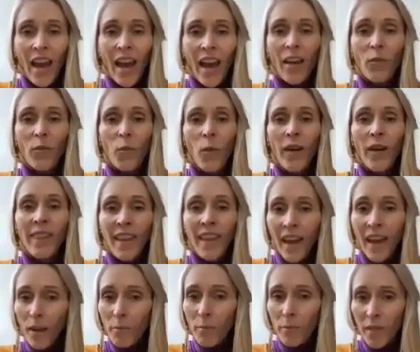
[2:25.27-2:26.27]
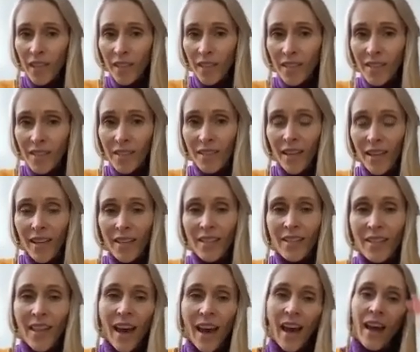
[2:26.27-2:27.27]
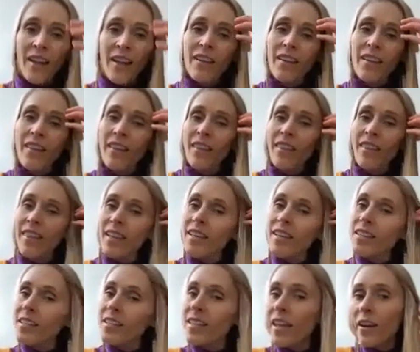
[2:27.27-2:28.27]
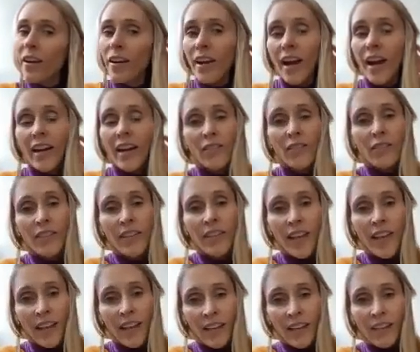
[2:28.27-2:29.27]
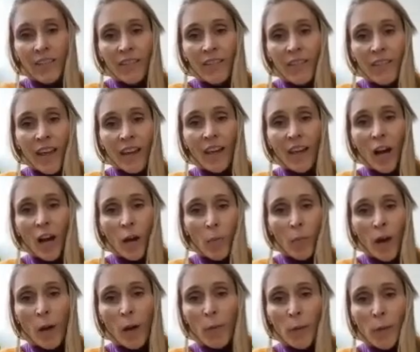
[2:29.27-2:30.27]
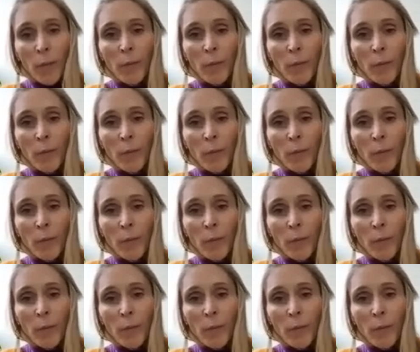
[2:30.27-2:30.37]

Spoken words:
And what that means is that the things that are kind of negative that come up,